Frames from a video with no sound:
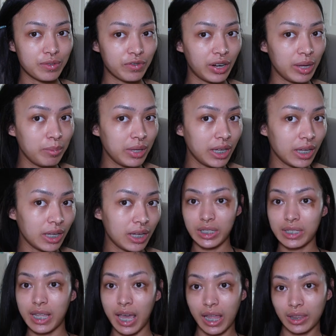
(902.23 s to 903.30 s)
framing,
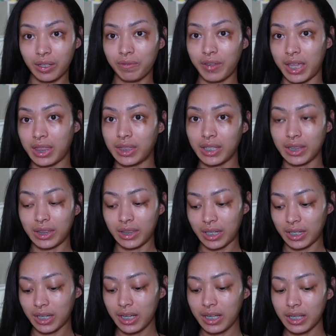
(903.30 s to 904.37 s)
just to elevate the
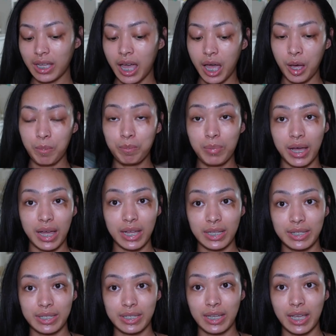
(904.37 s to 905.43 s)
look.
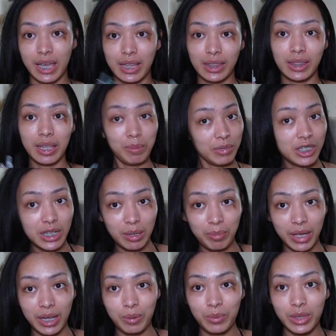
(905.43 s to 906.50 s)
But let me check
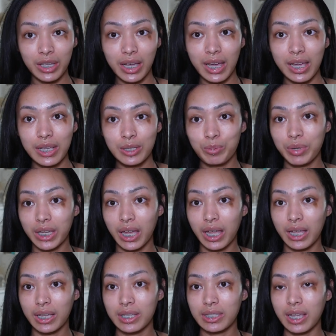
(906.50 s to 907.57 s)
back in with you guys
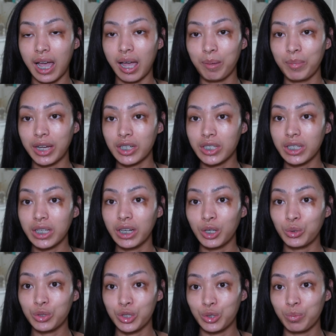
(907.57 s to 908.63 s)
because I'm actually going to
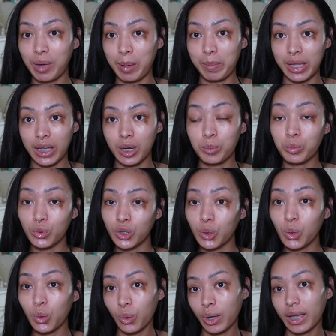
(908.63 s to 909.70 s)
go do my makeup real
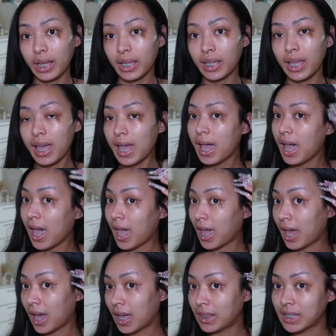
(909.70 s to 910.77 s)
quick.
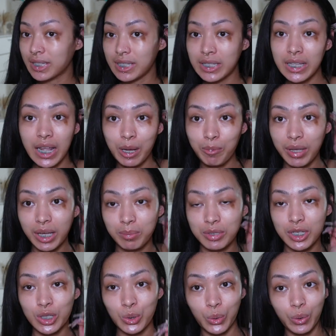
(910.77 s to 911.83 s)
And this is not a makeup
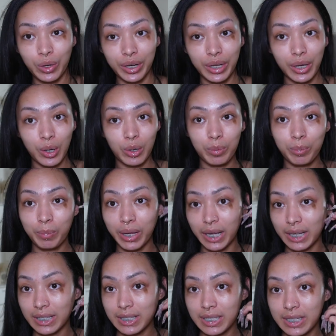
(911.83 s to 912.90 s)
tutorial,
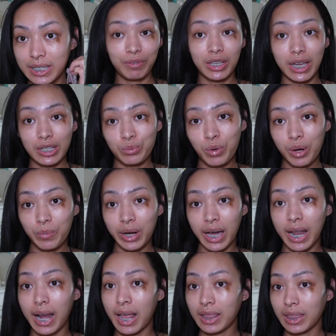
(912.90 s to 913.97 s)
but if you guys want
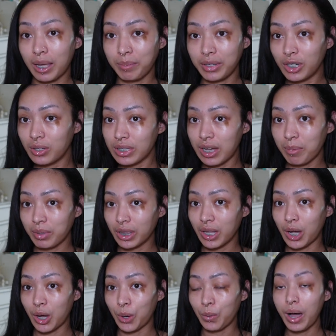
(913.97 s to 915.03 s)
one, let me know down
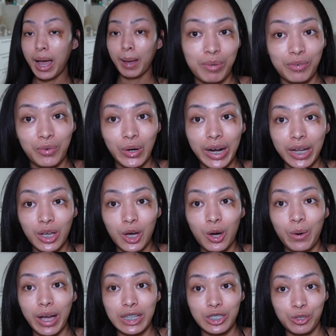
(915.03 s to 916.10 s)
below. Before I
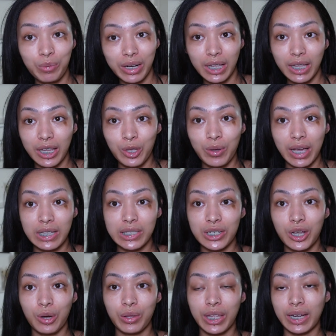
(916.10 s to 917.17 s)
go, I do want to let you guys
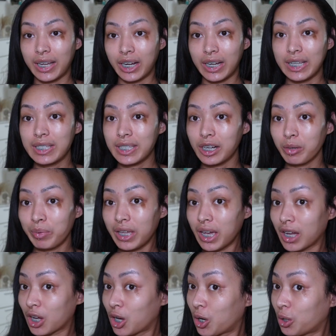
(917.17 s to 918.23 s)
know that there is going to be
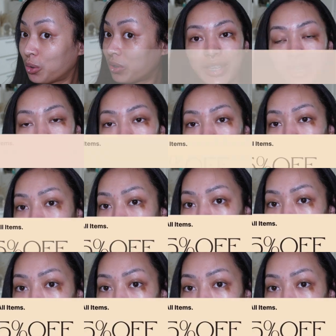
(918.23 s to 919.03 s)
a code. The code is